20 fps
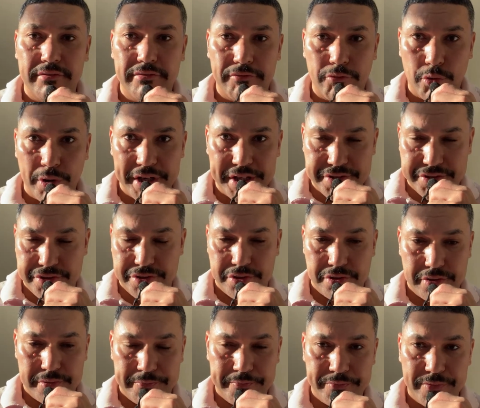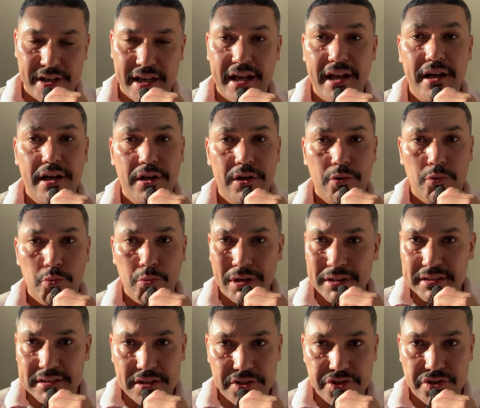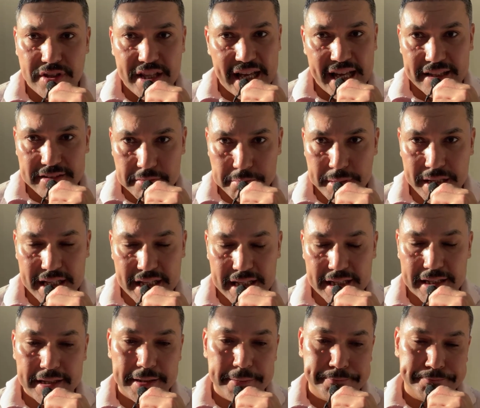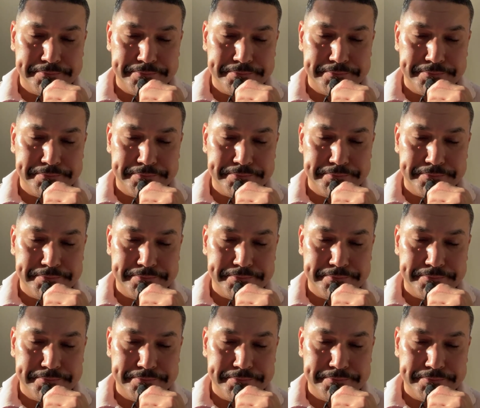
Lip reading: voice. What does that mean?